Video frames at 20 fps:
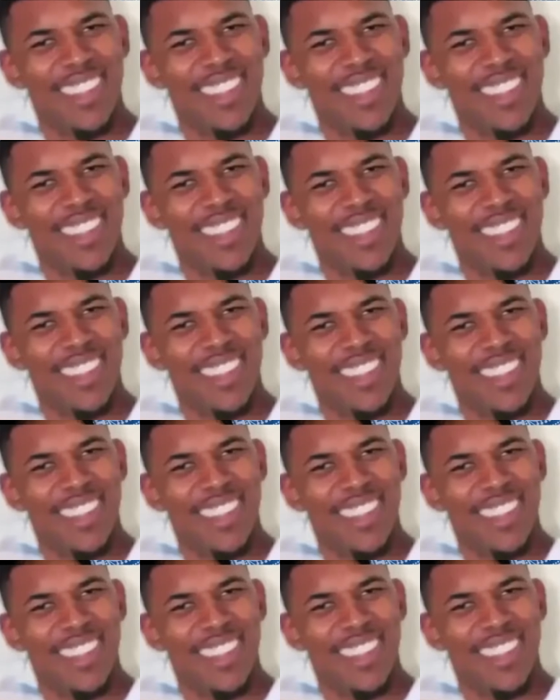I'm like,
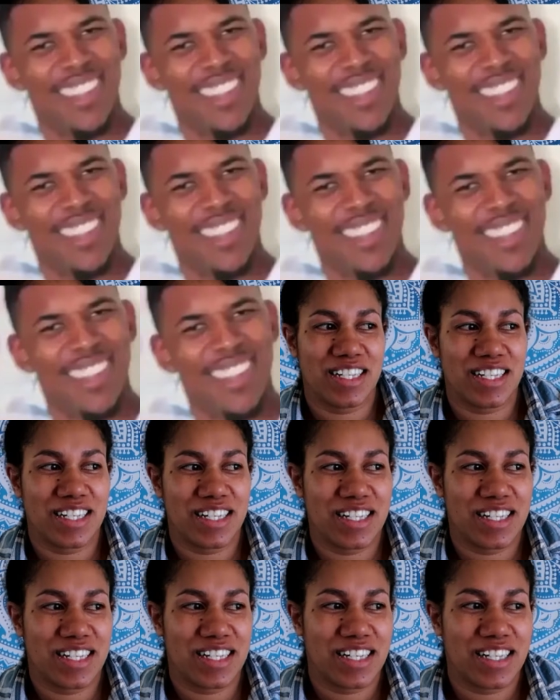yeah,
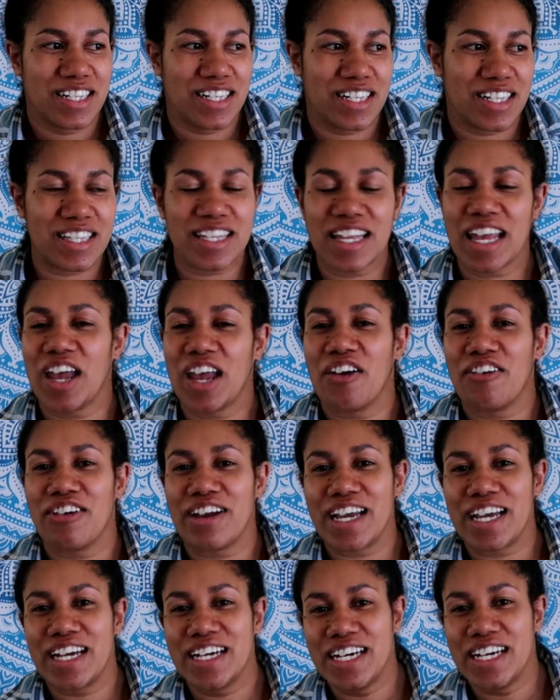it's
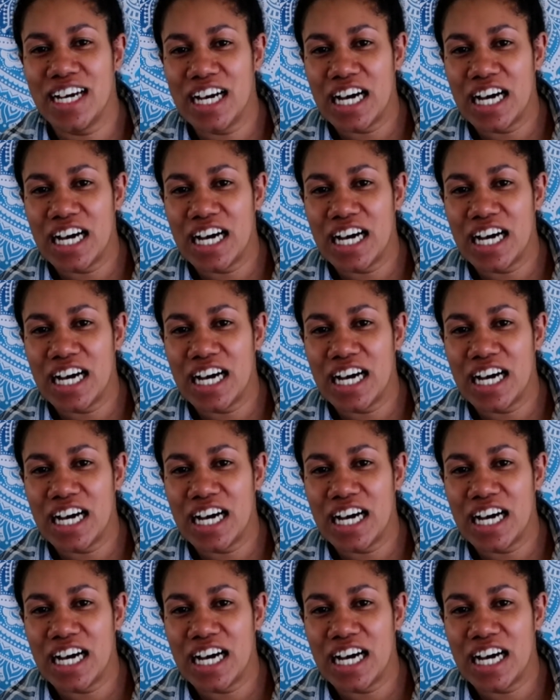airy.